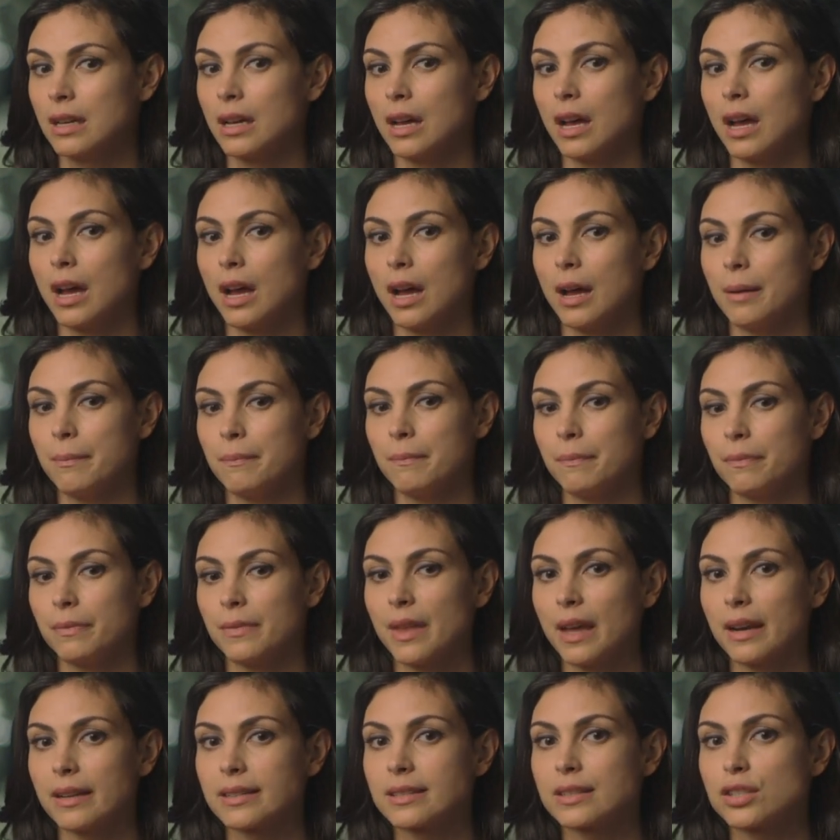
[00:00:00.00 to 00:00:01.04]
um,
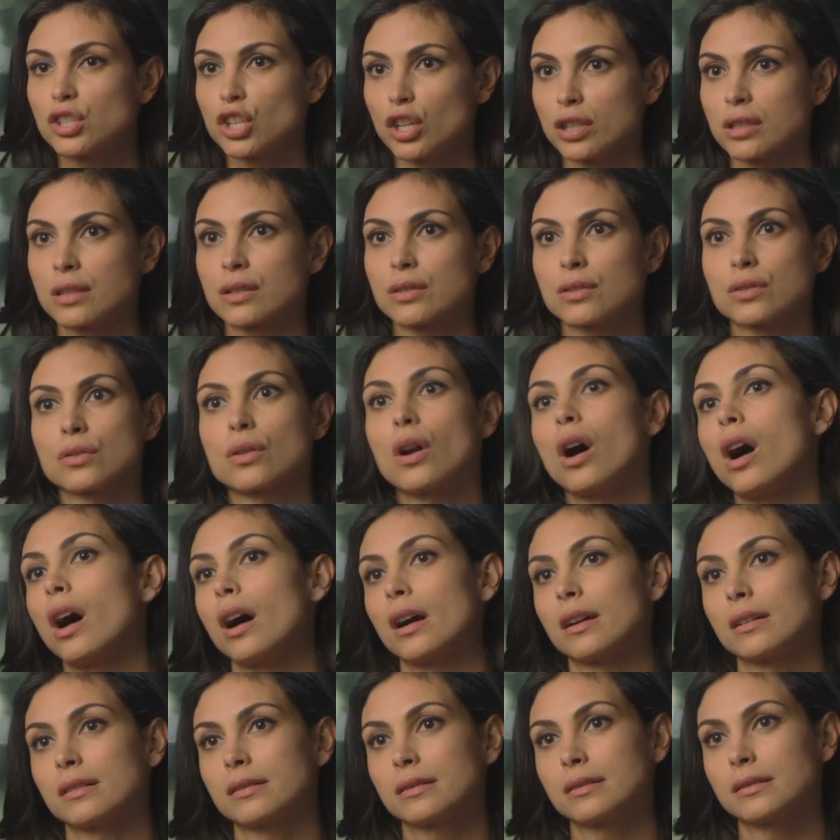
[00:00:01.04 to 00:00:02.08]
that is just as
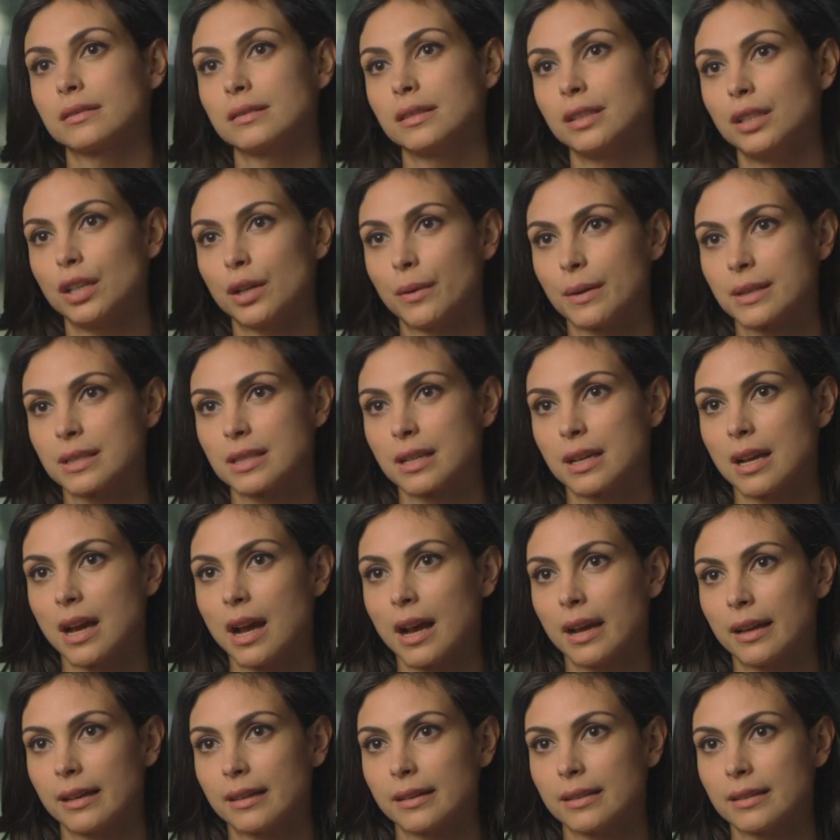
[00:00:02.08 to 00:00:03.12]
strong, you know, as the
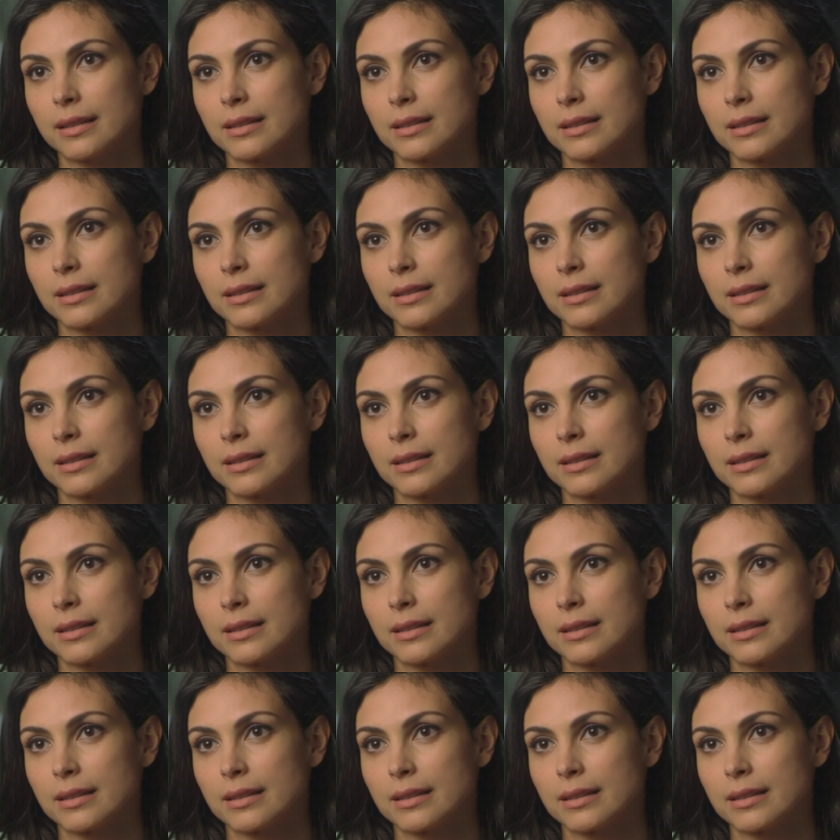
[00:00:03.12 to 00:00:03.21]
guy